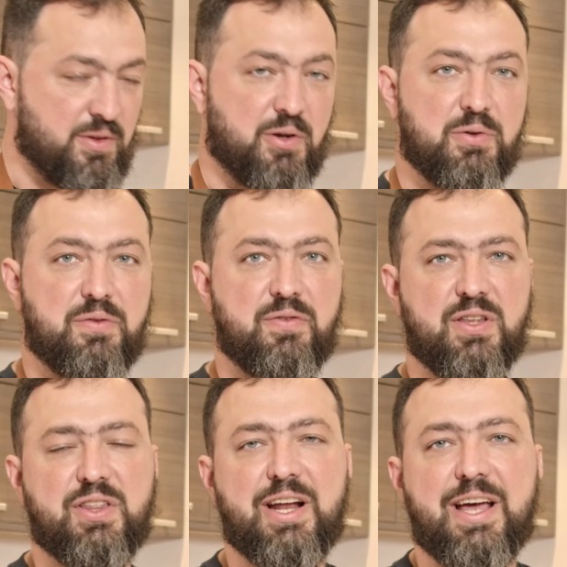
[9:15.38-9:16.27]
The good
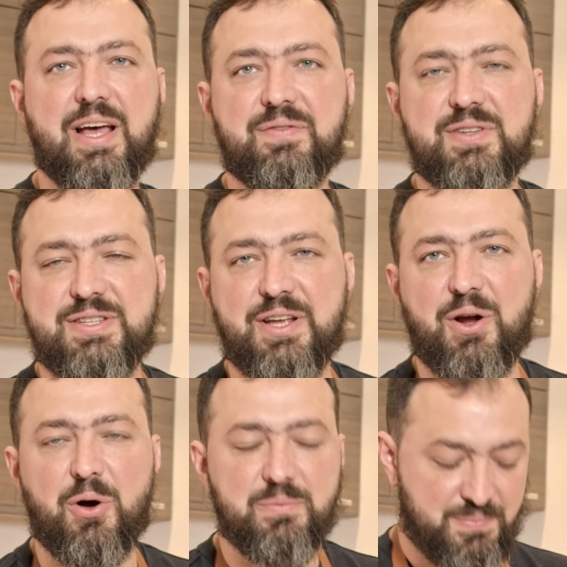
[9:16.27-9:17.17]
thing that I have these at
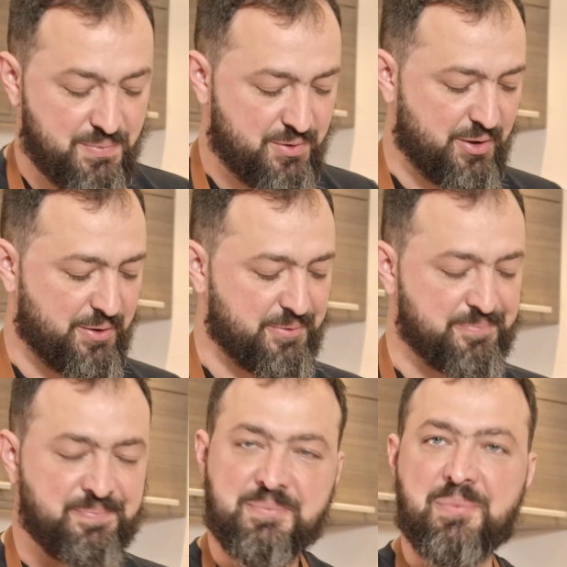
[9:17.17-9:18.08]
home,
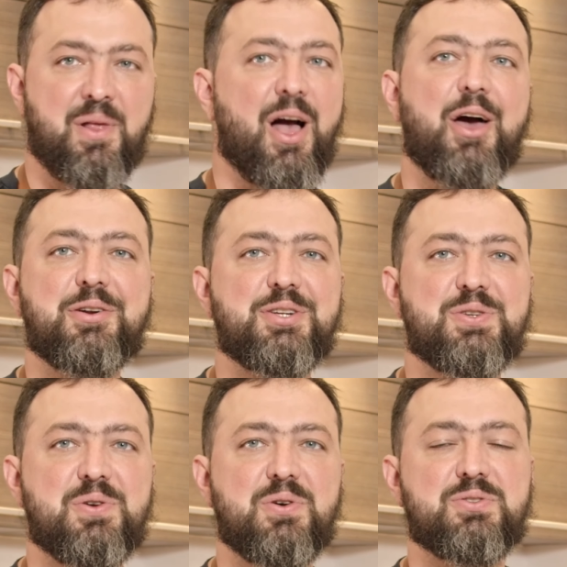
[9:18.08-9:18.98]
so I don't
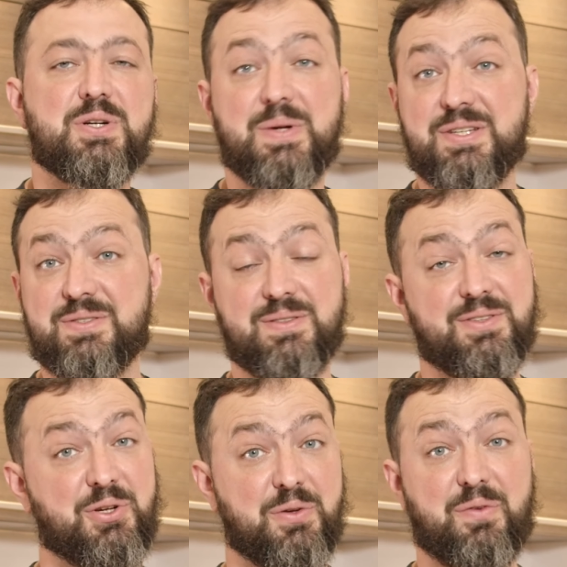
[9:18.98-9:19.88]
need to go to a
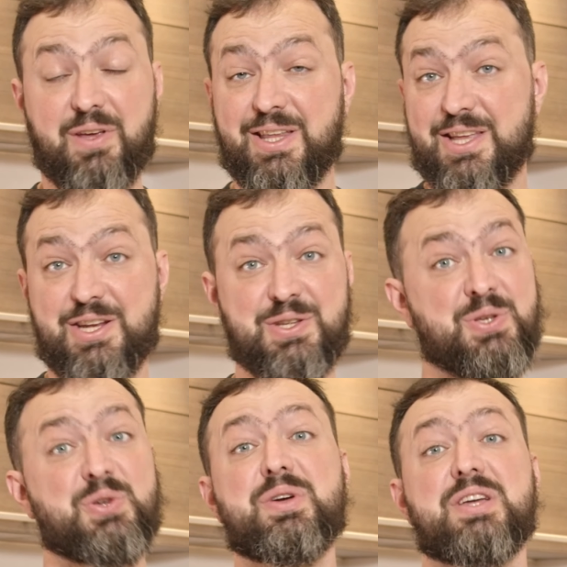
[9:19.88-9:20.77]
restaurant. The good thing that
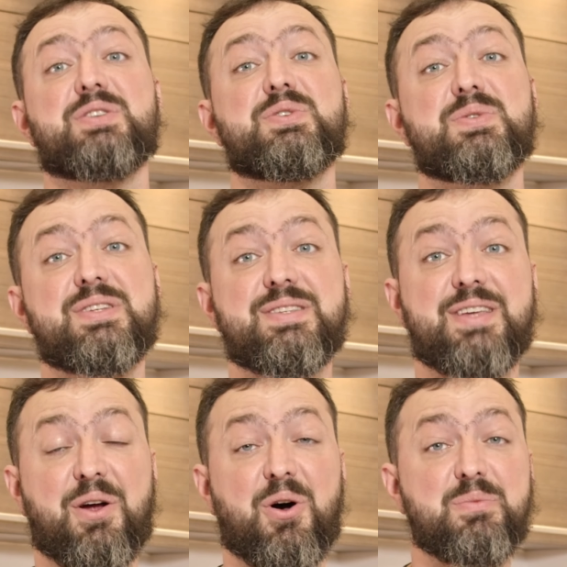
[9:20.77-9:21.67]
you can do this
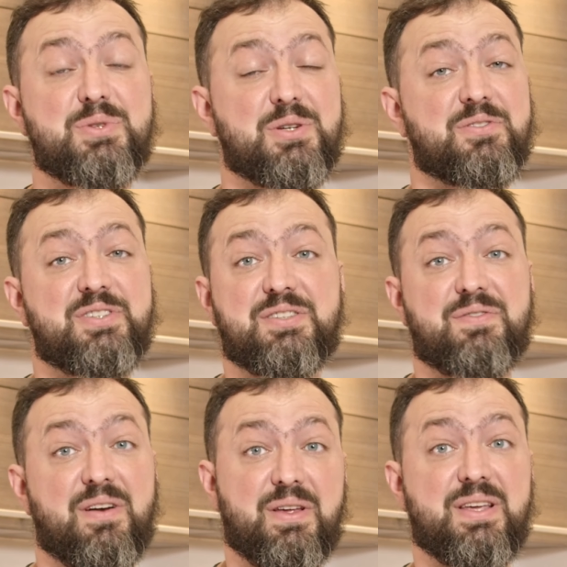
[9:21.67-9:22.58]
at home, so it's
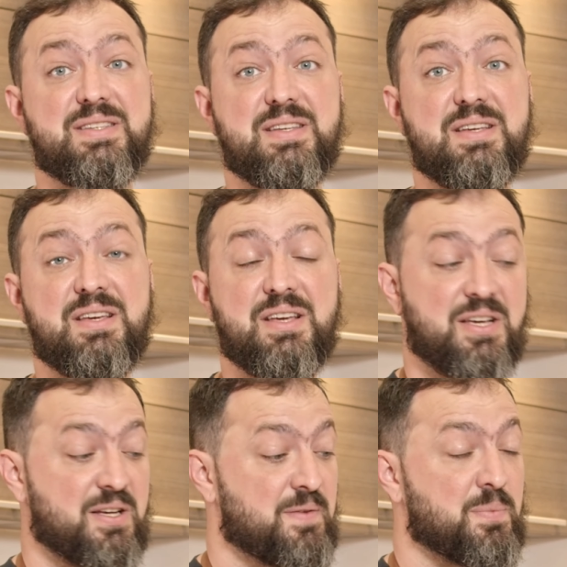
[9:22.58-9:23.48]
very easy
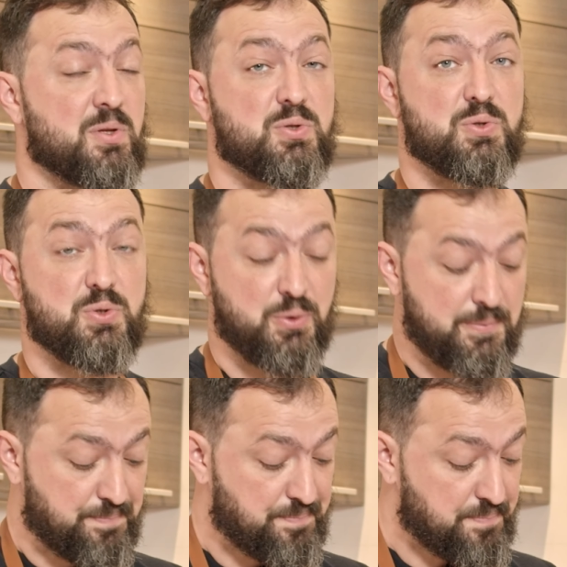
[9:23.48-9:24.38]
to do.